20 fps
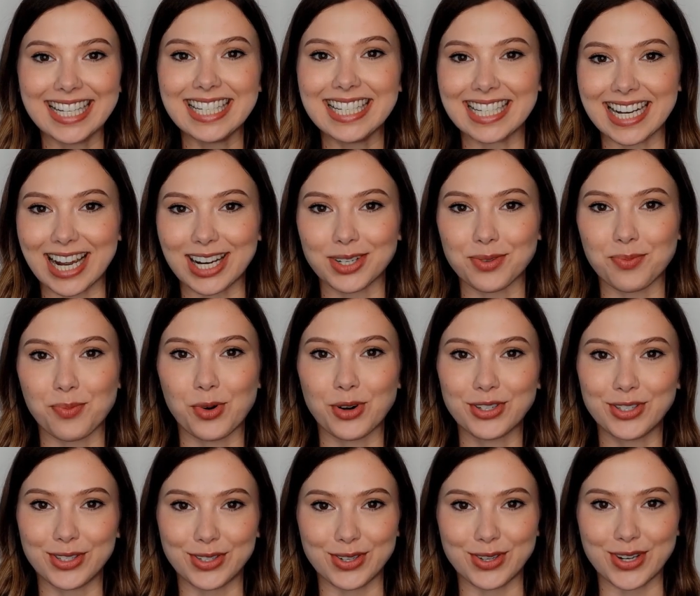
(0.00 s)
in
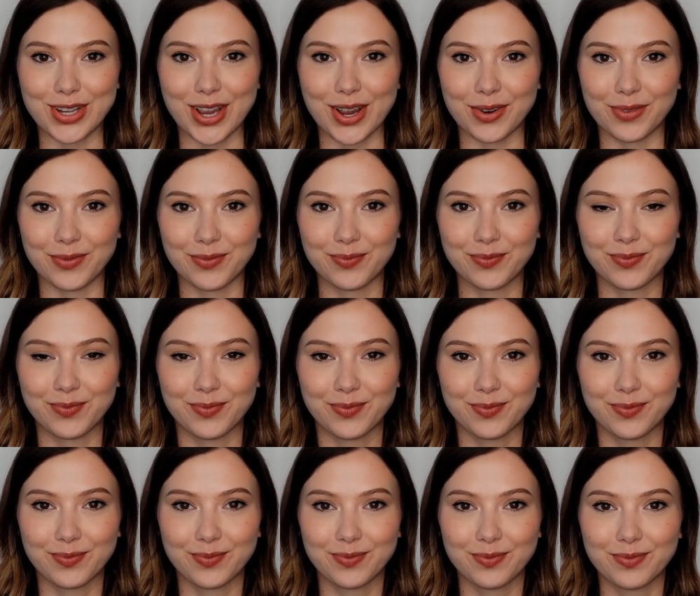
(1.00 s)
Dashboard Studio.
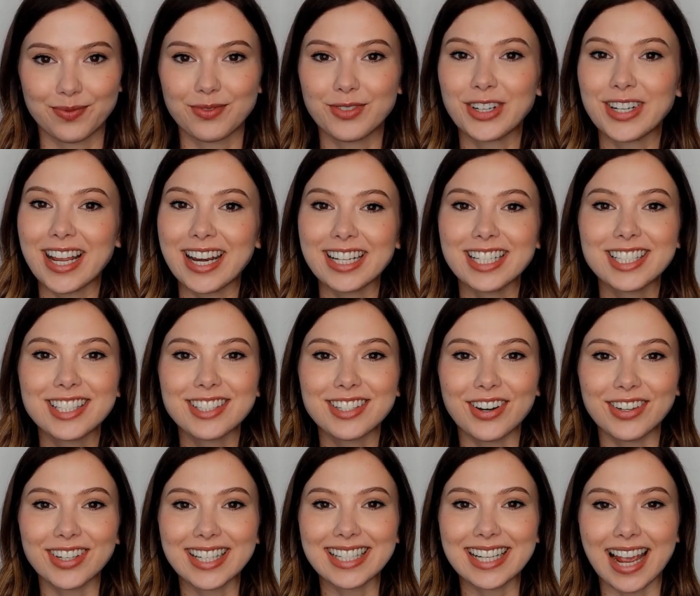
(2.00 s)
For getting
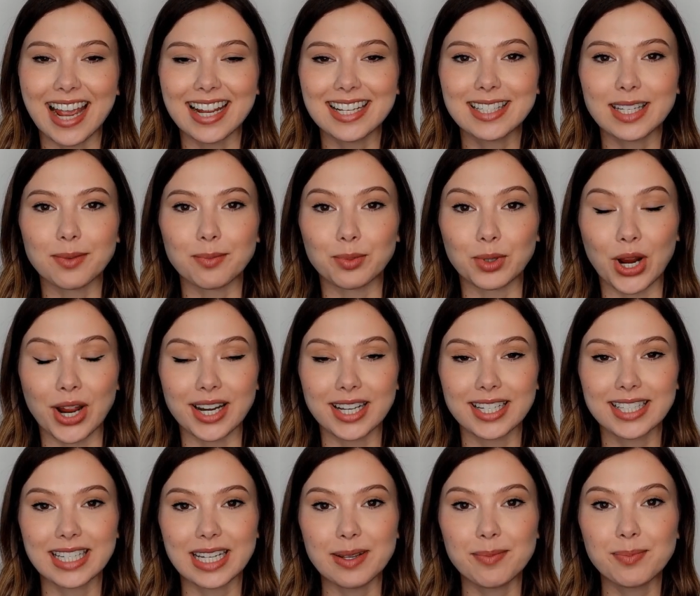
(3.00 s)
started guides and
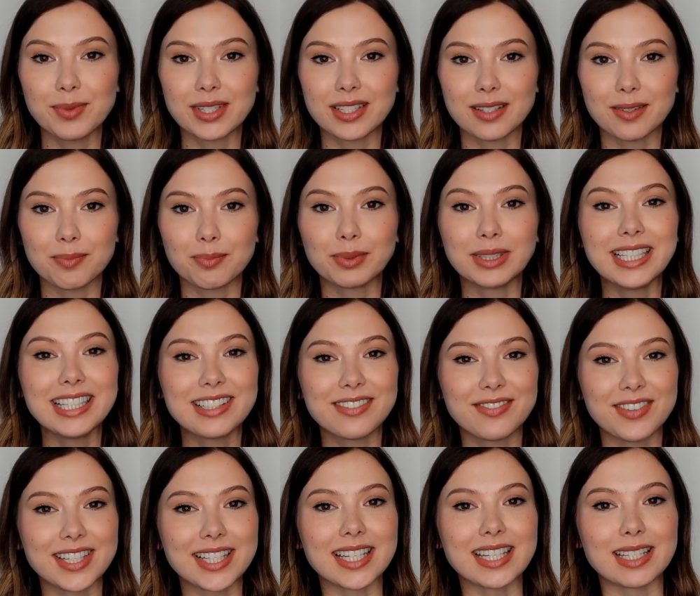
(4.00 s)
product tips, please
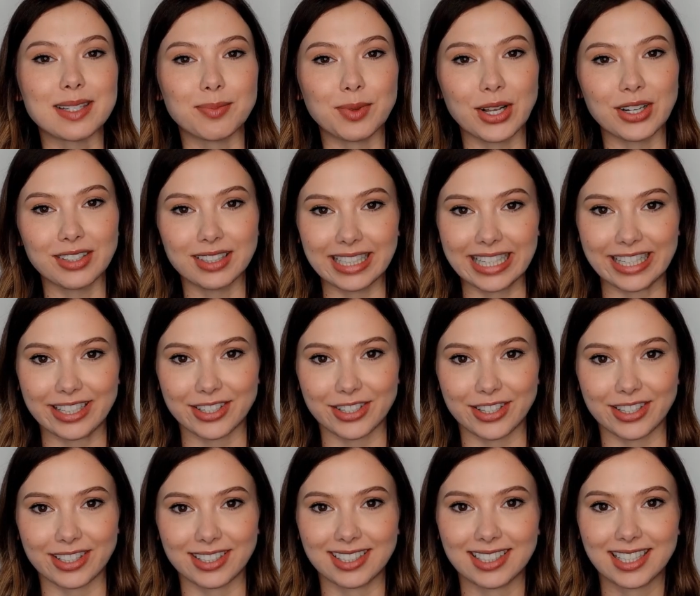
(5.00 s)
visit Splunk
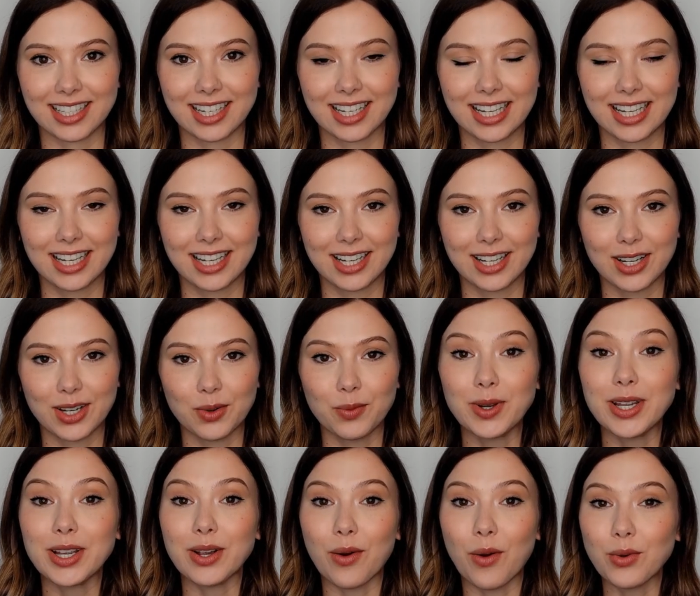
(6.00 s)
Lantern.
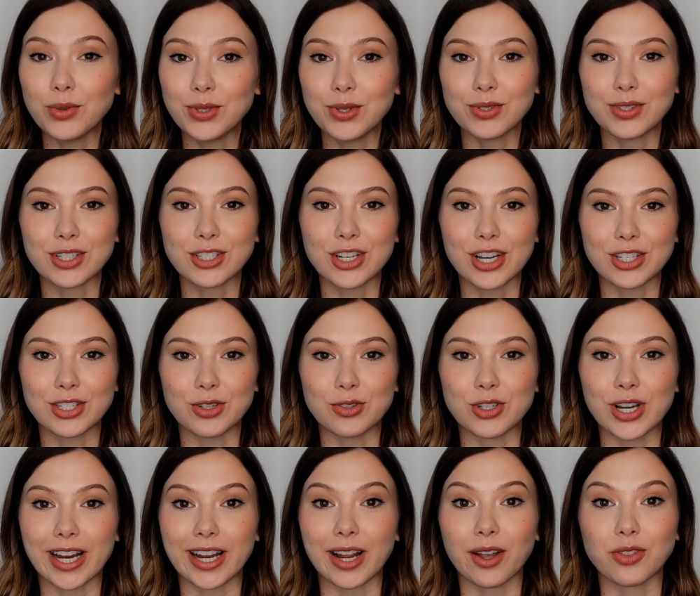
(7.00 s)
We also suggest you
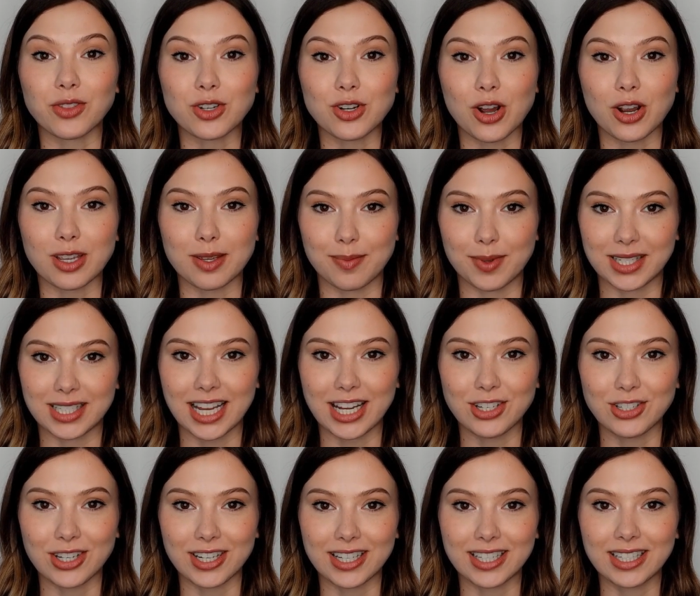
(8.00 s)
check out the
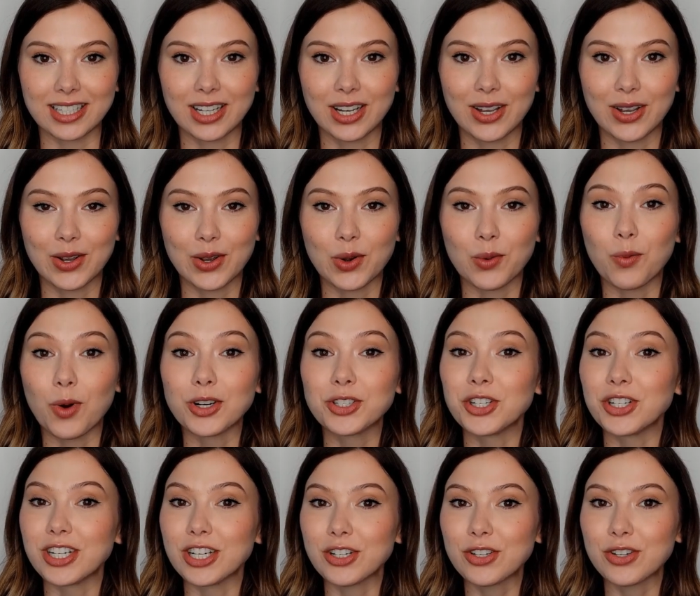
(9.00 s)
documentation,
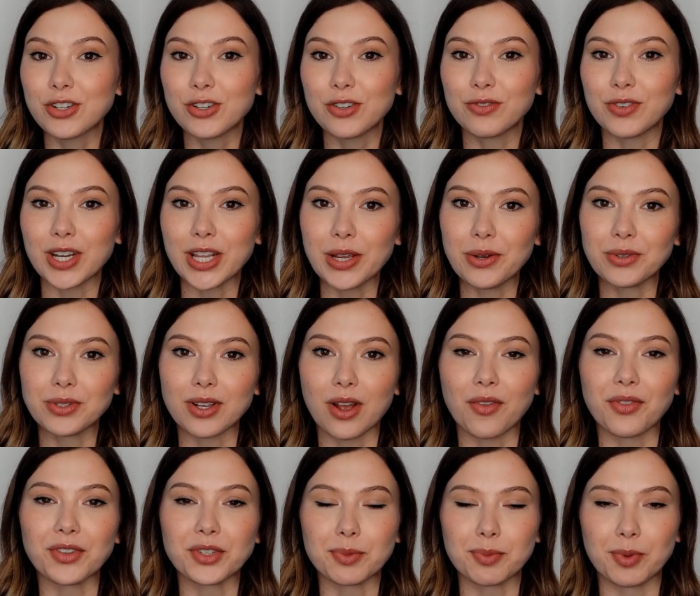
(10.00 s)
watch additional videos
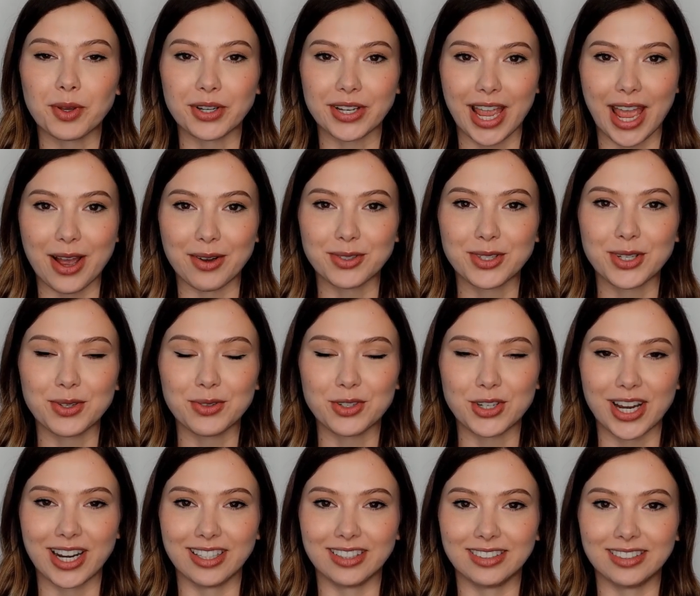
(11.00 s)
on the Splunk How To
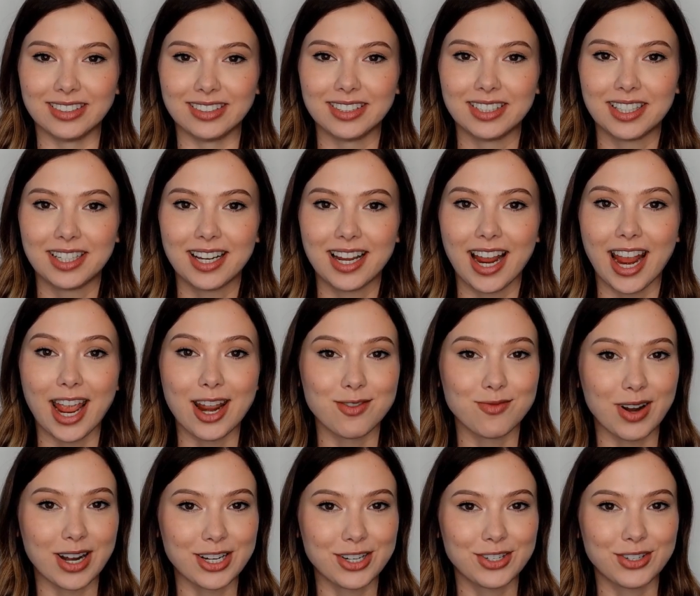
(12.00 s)
channel, and
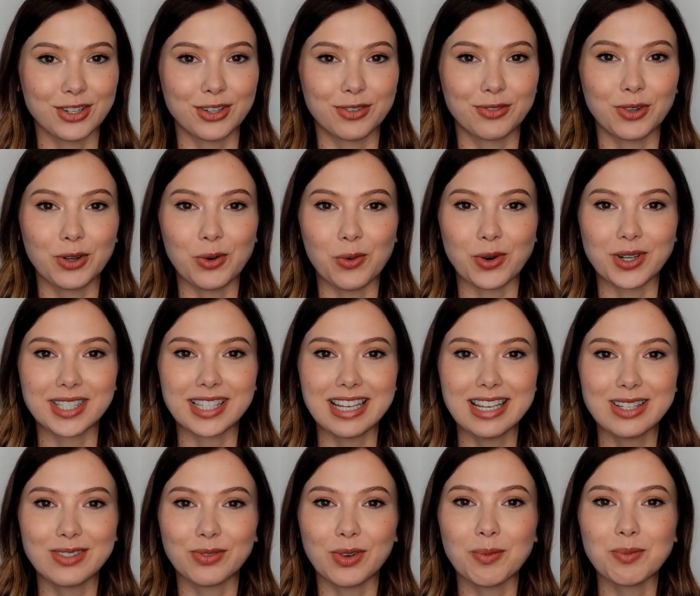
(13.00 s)
register for
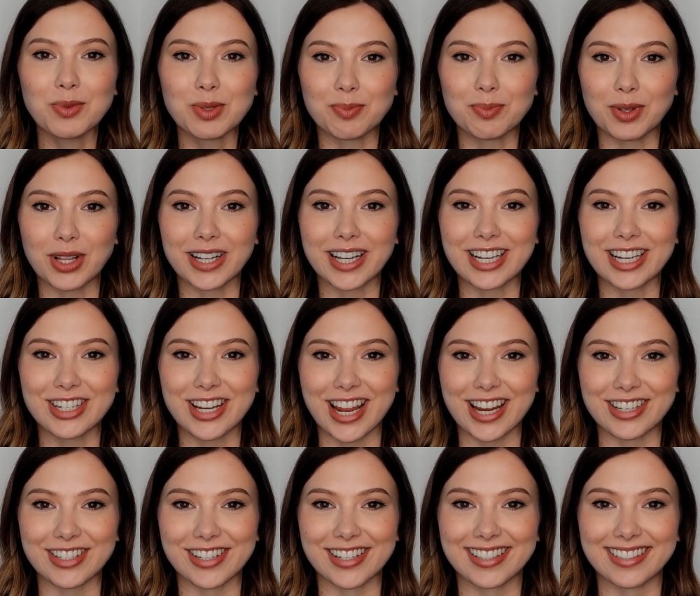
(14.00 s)
courses from Splunk
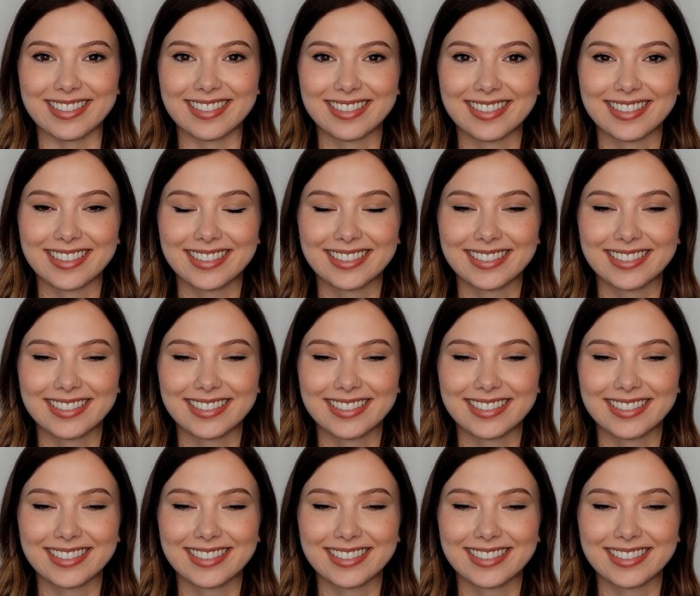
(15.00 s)
Education.